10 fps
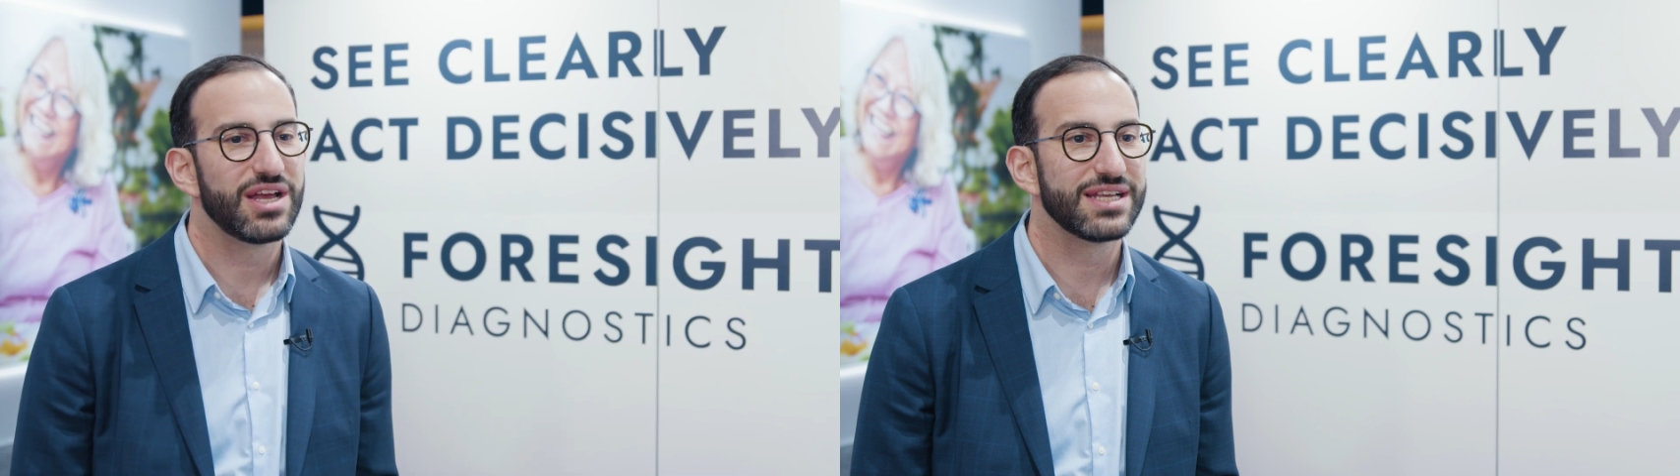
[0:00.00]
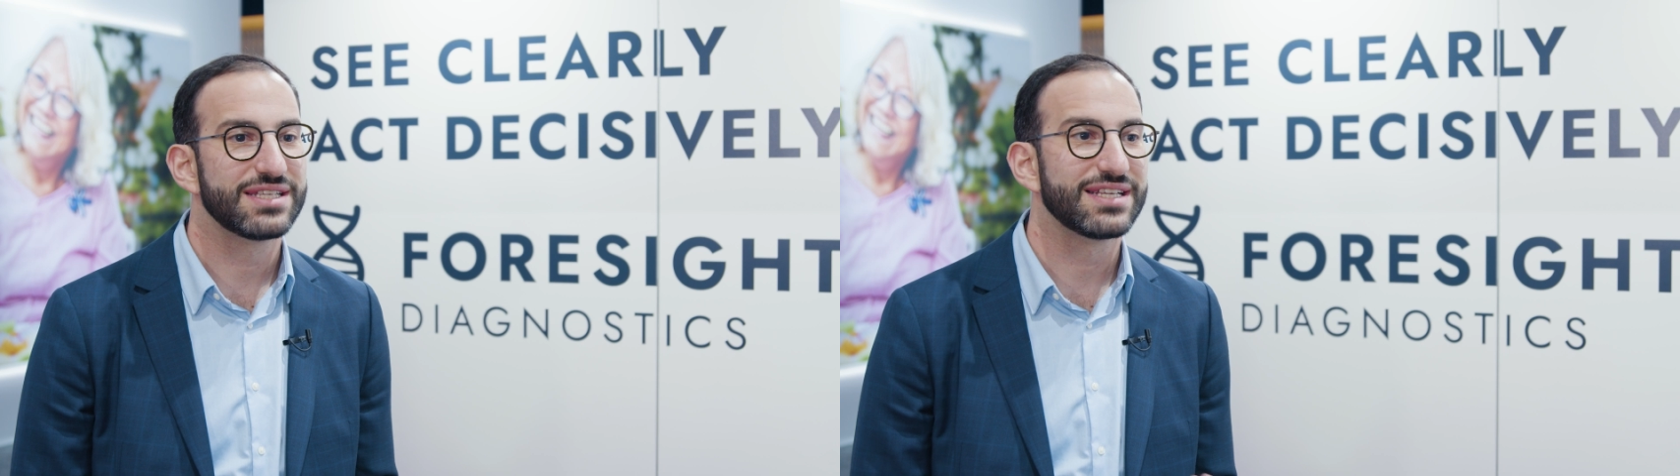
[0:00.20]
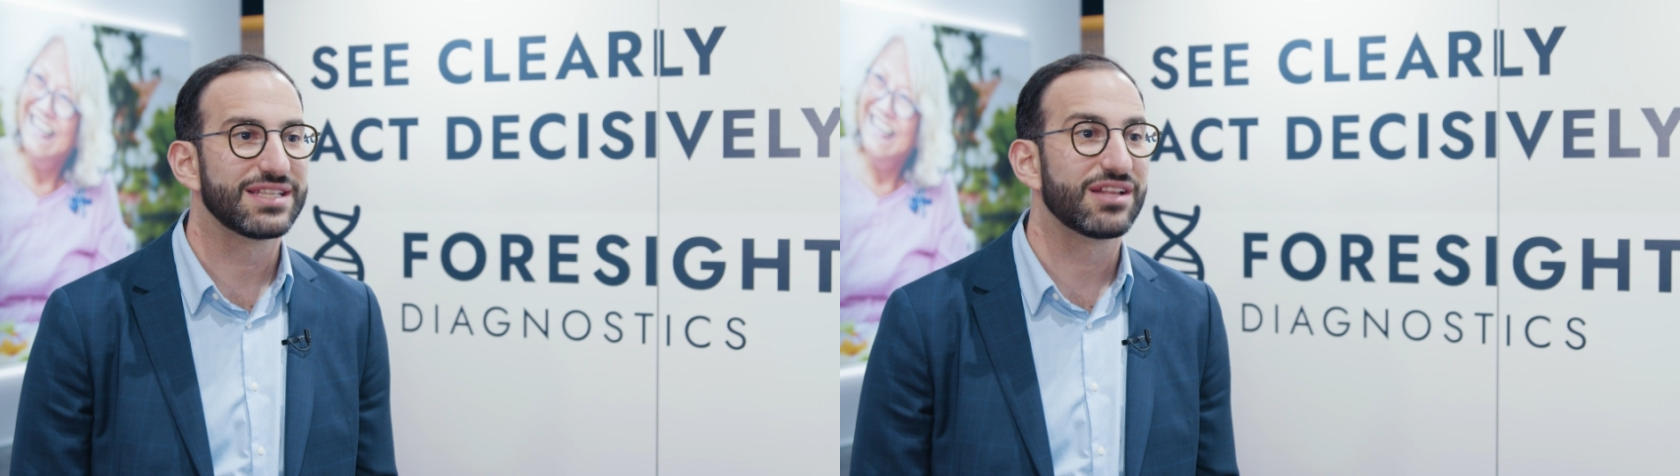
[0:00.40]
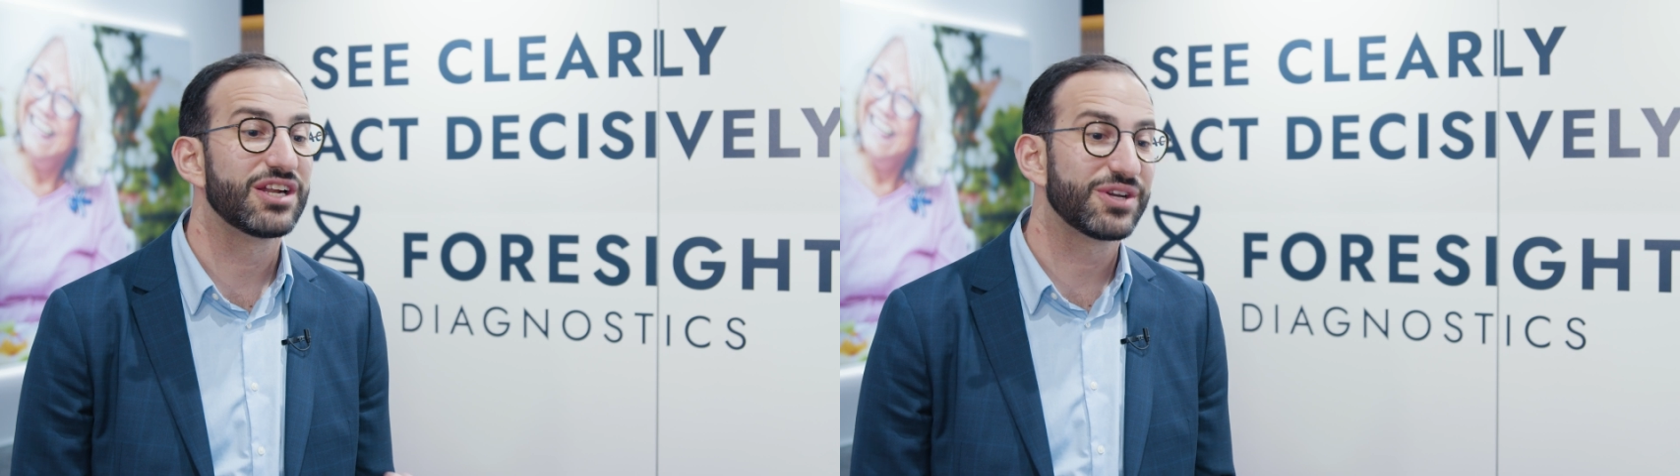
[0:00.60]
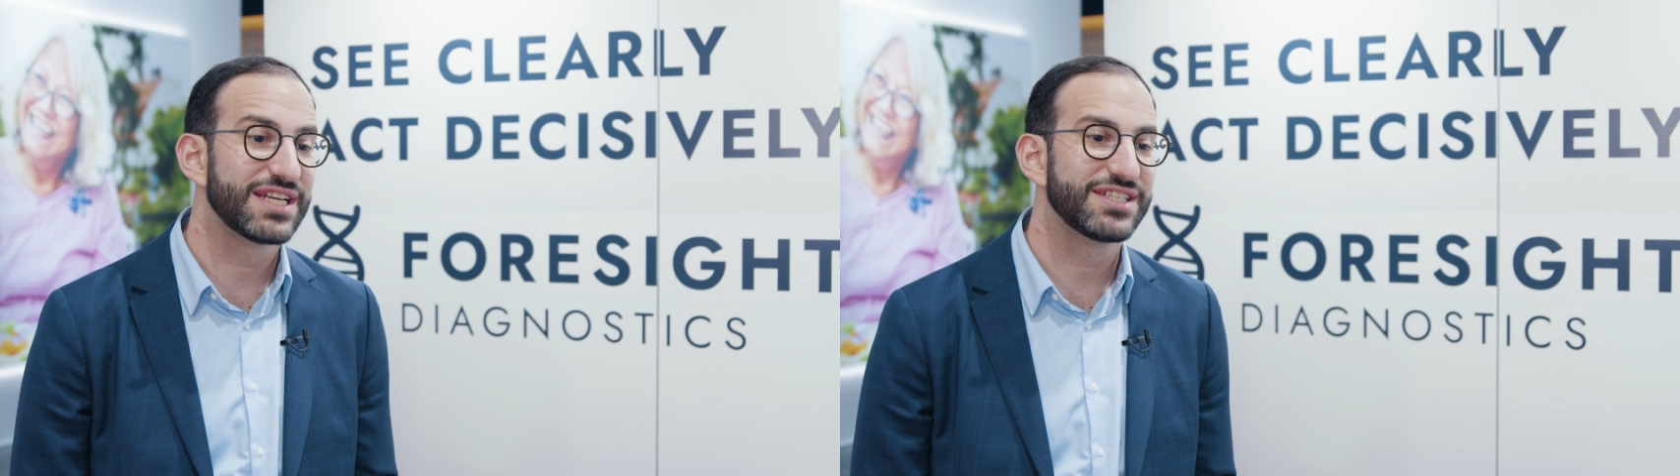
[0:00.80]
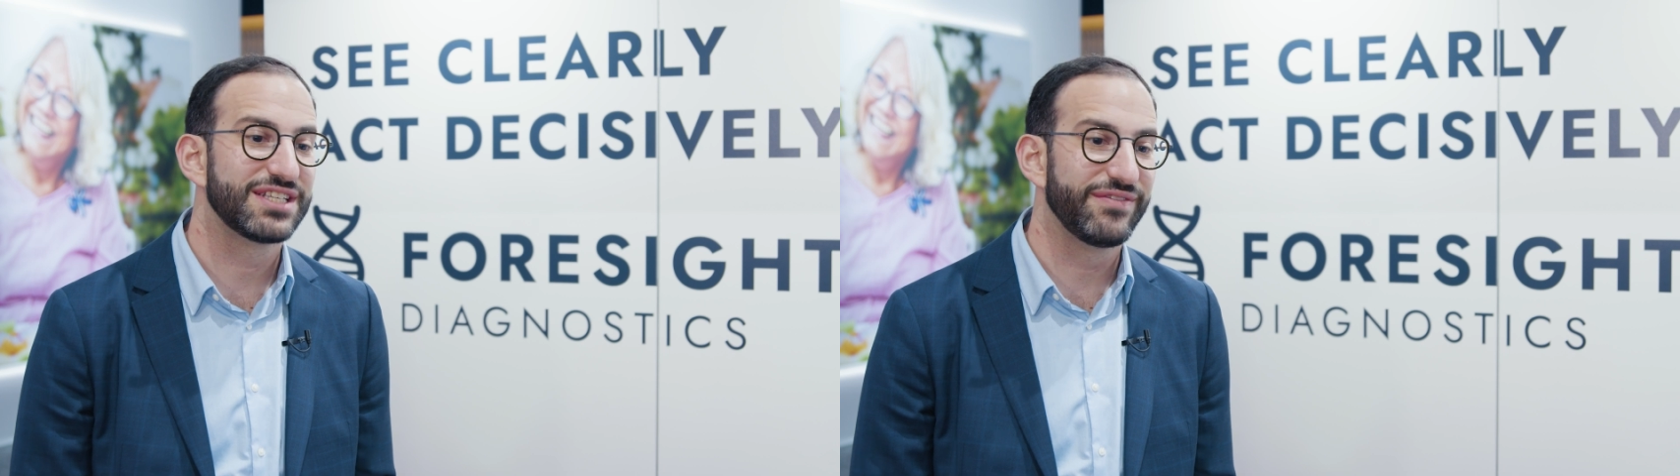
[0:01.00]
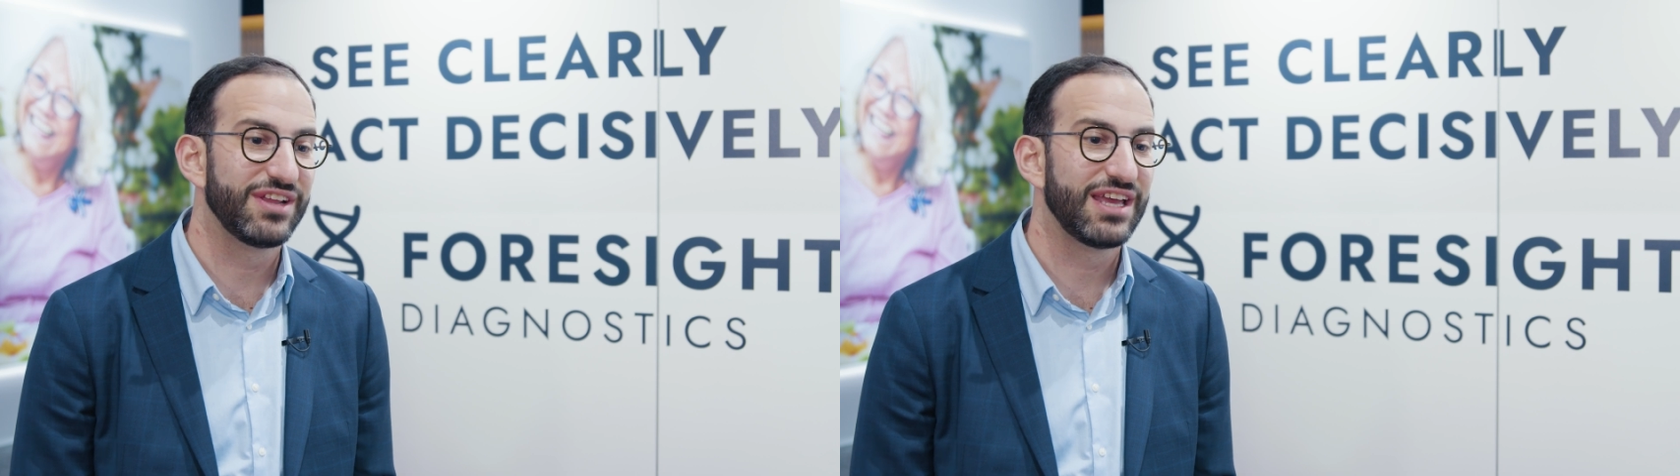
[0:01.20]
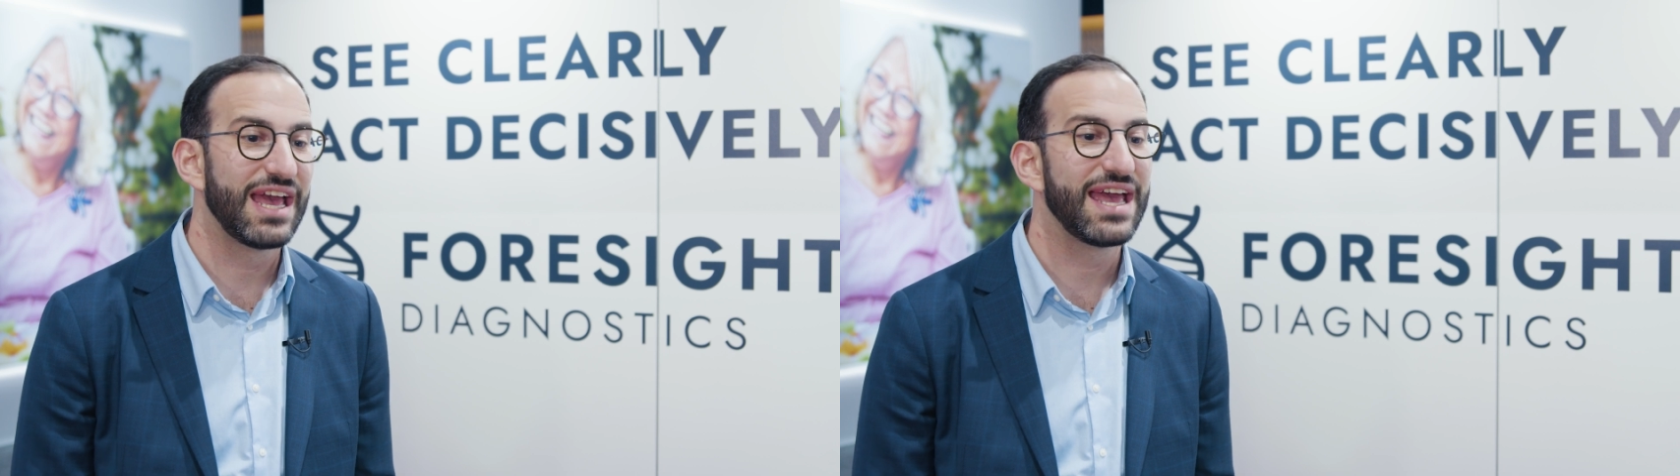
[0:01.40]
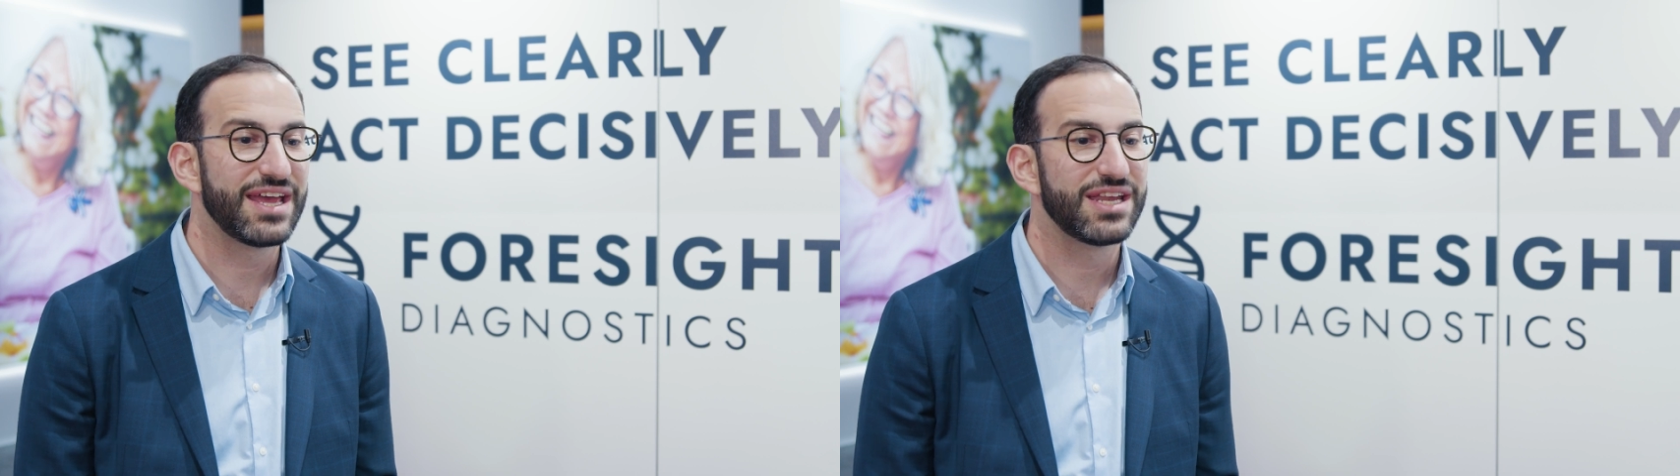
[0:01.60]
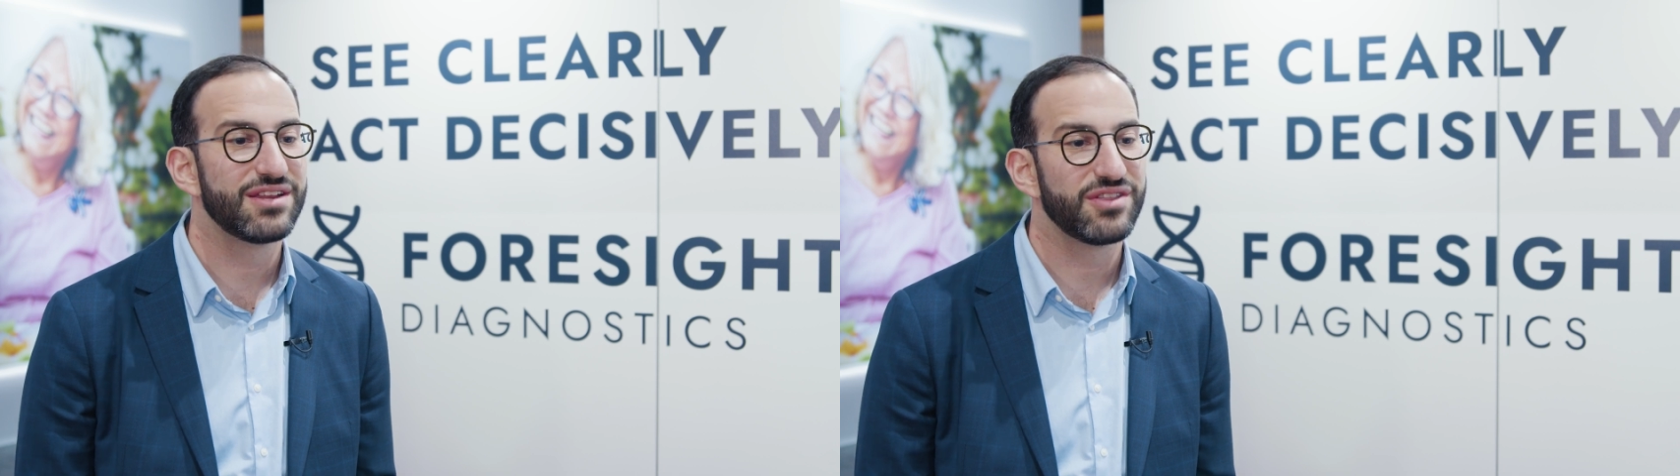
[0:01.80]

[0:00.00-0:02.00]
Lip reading: assess the clinical sensitivity and